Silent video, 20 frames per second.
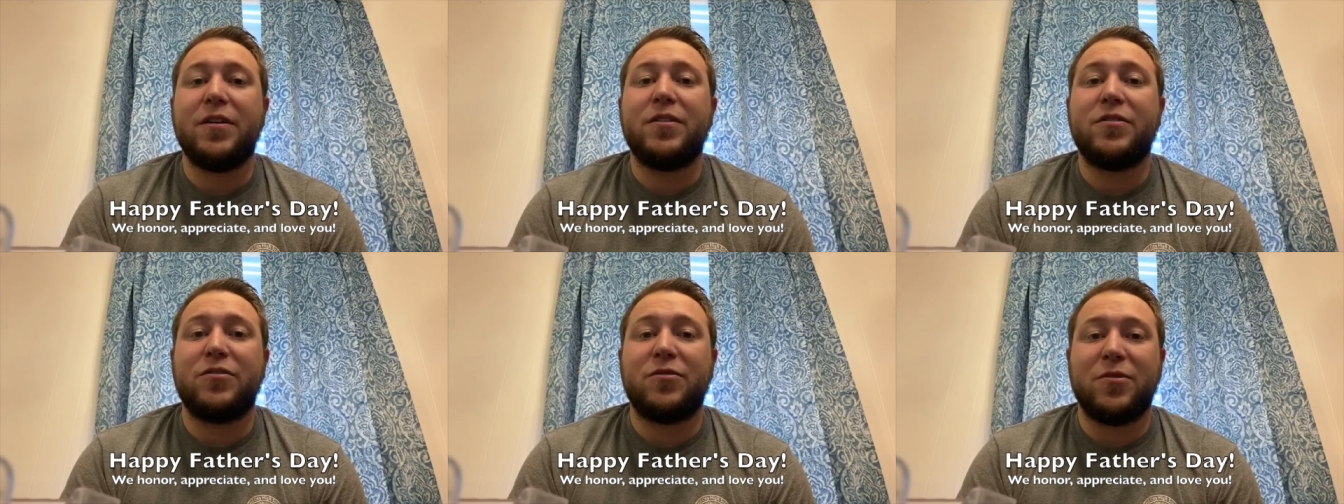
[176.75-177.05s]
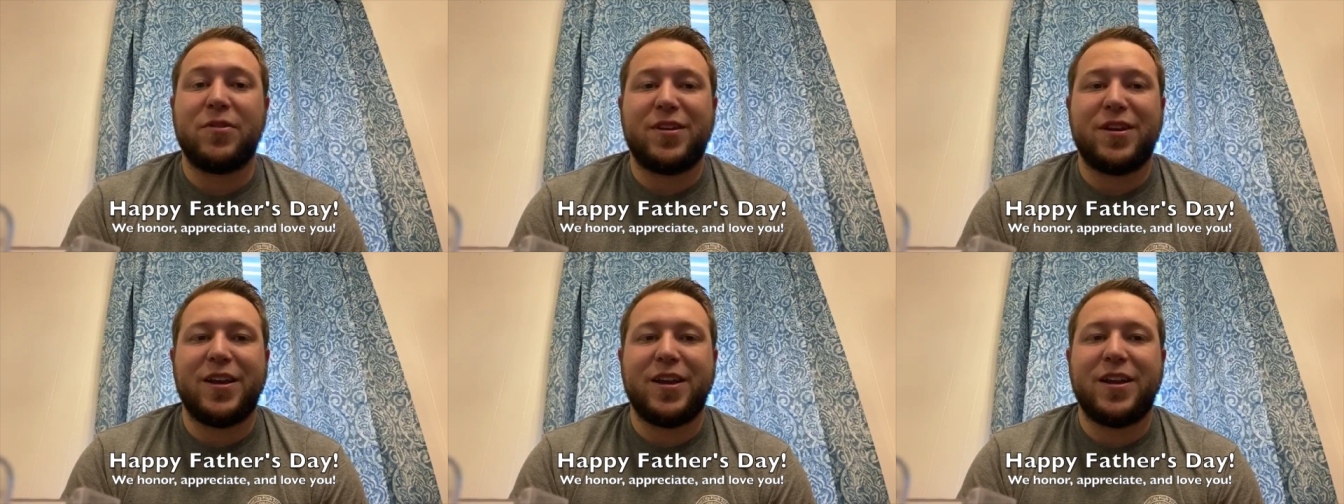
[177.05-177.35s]
So,
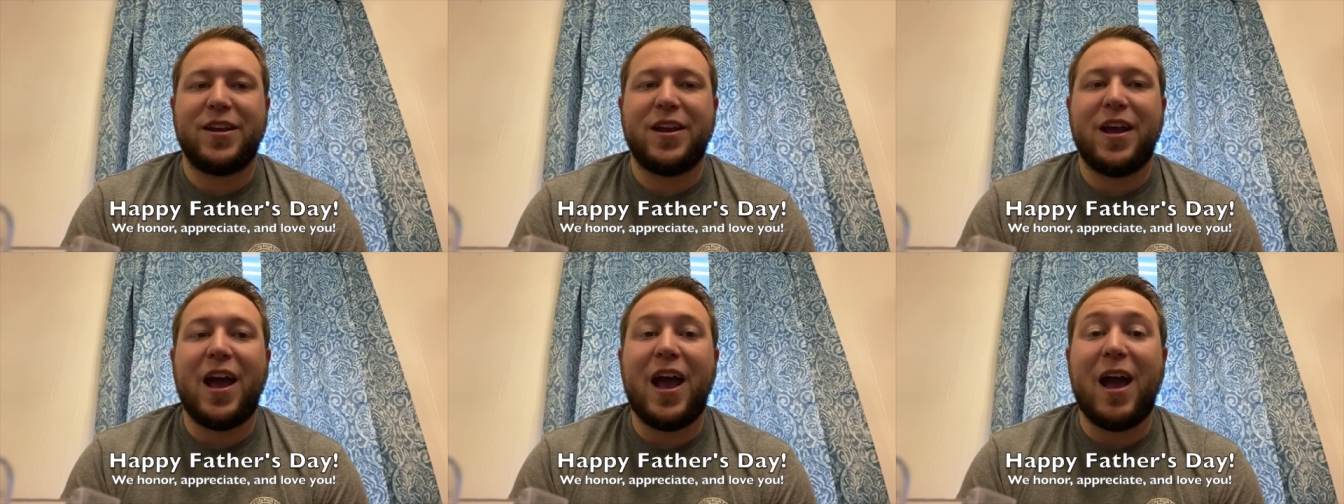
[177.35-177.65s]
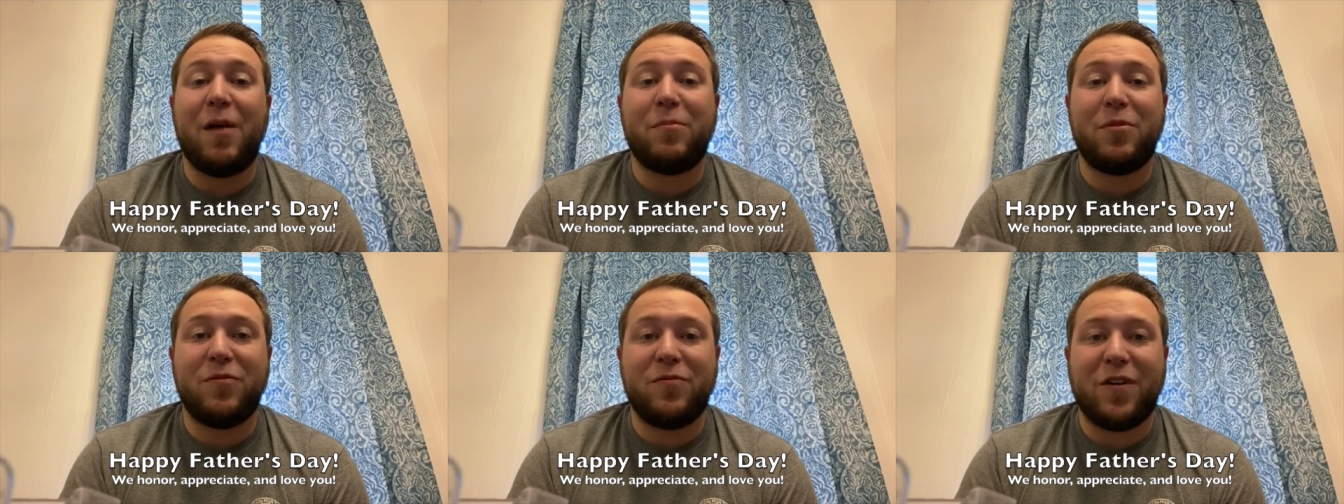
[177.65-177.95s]
again,
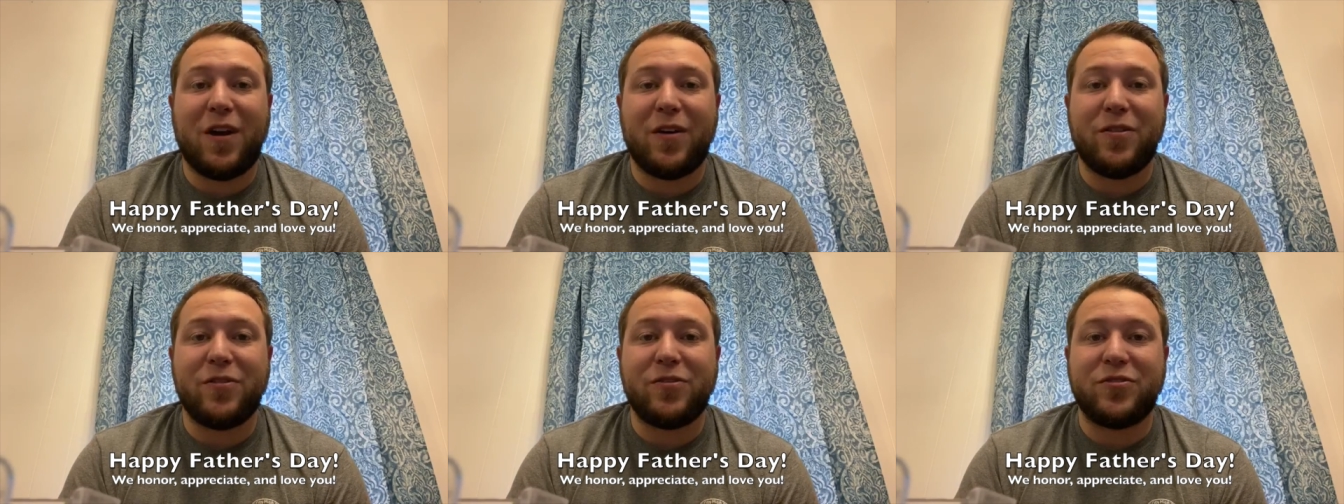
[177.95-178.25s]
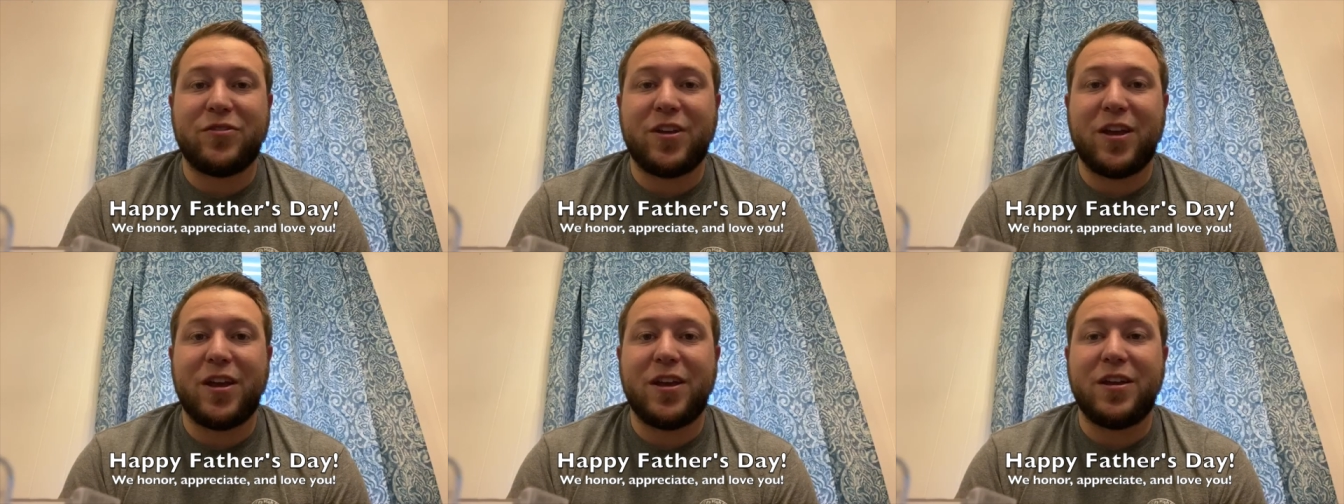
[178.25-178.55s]
happy Father's
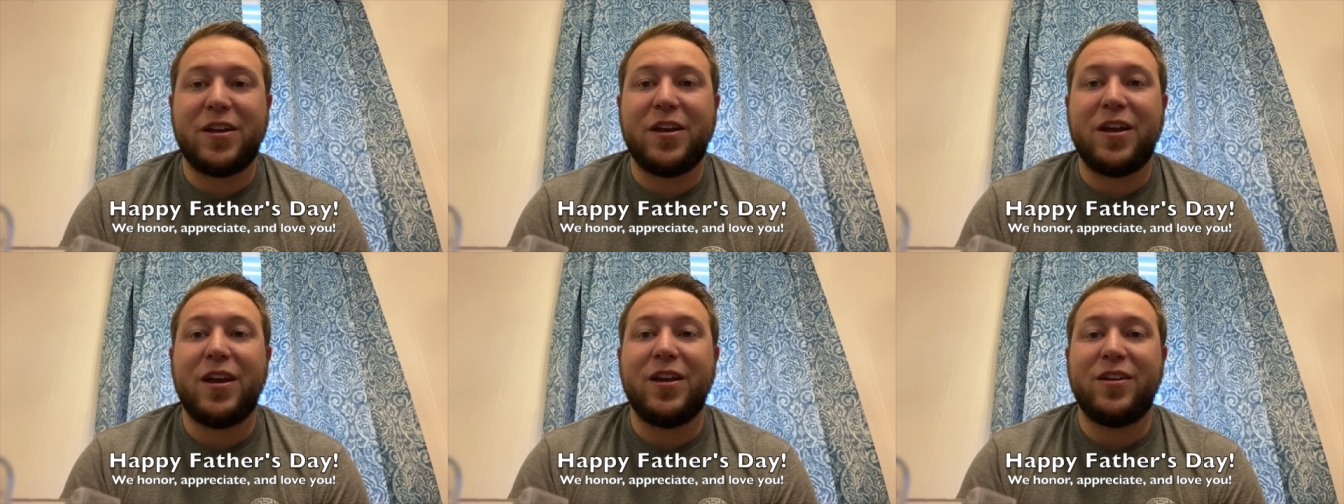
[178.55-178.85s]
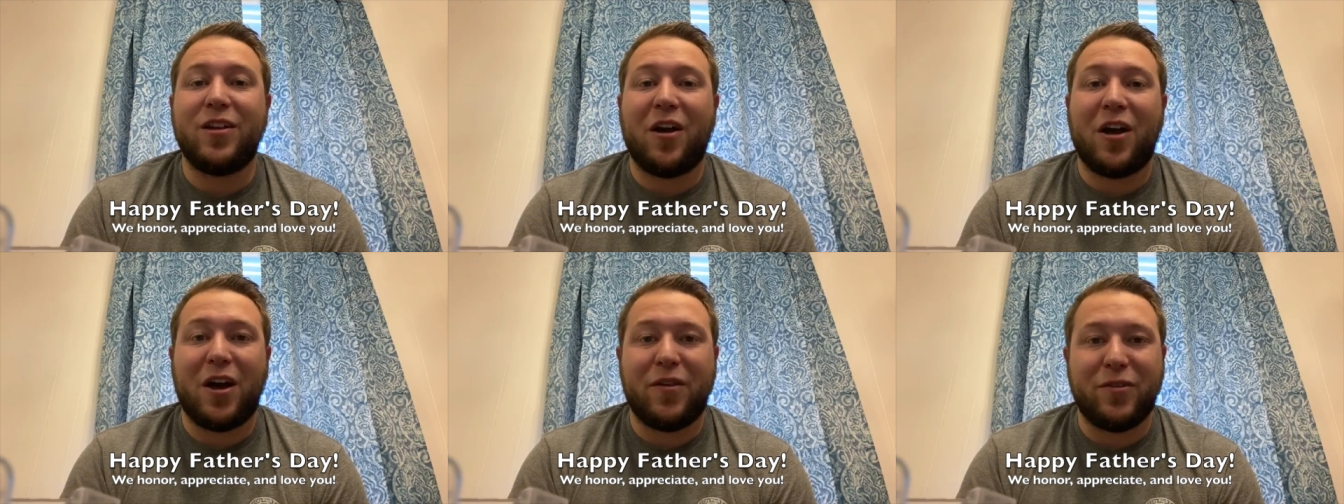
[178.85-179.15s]
Day, and
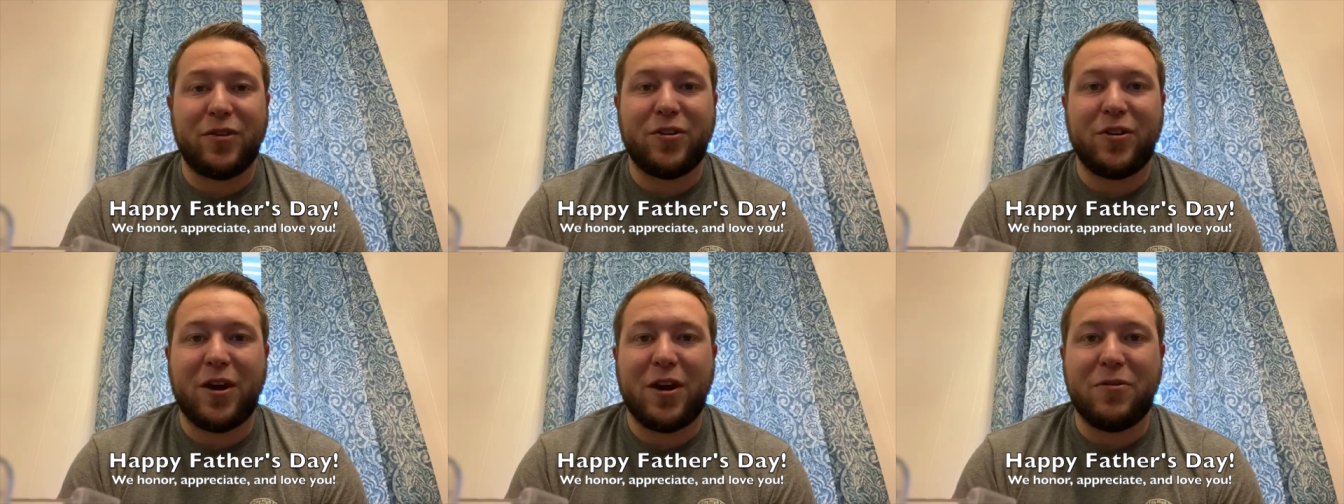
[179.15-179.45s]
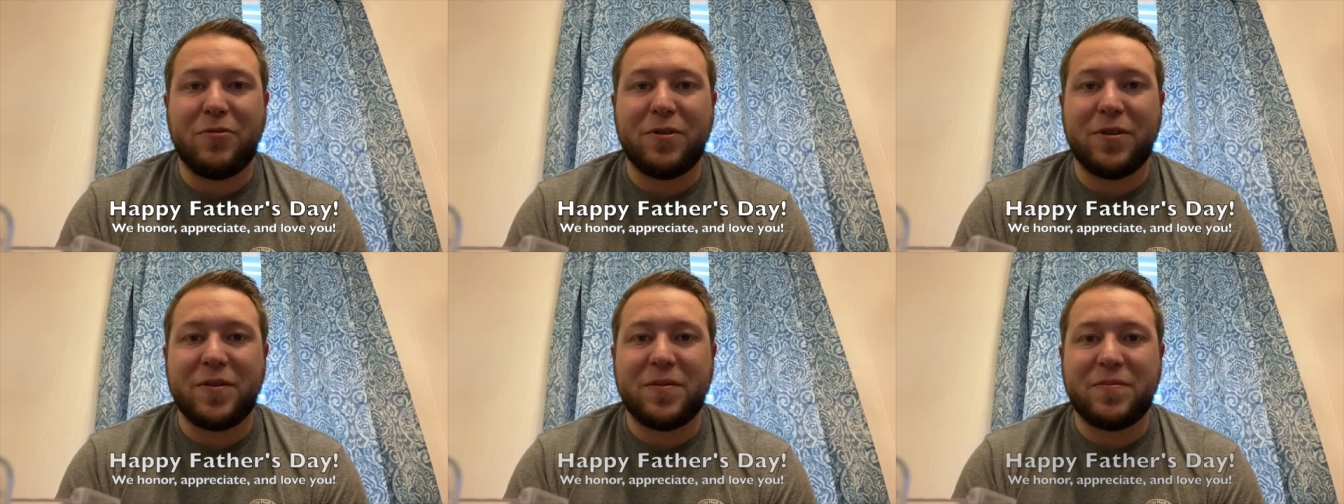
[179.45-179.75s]
y'all have a great
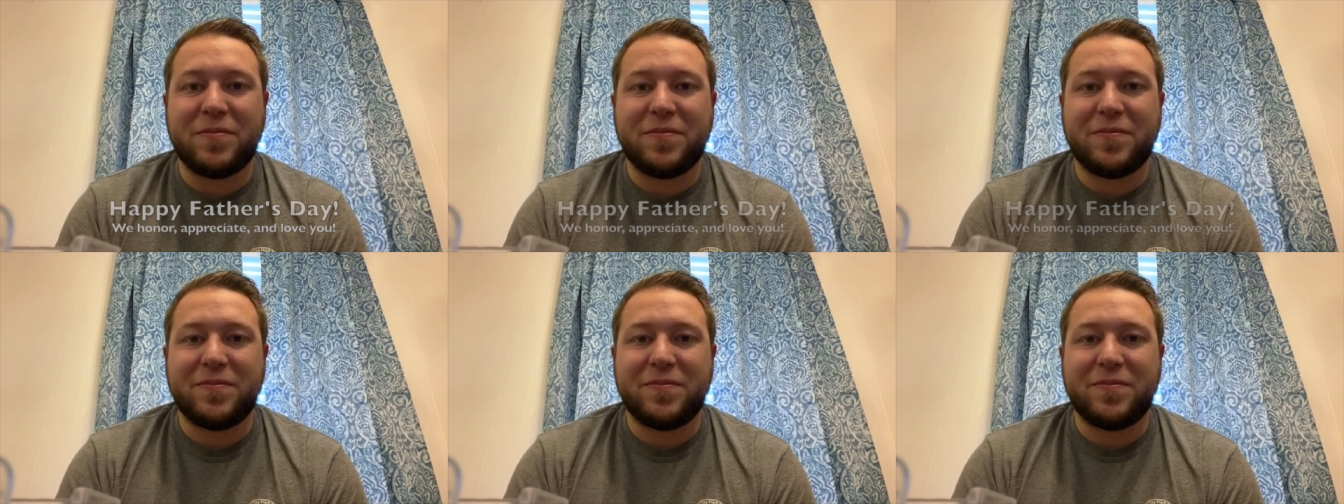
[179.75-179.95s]
one.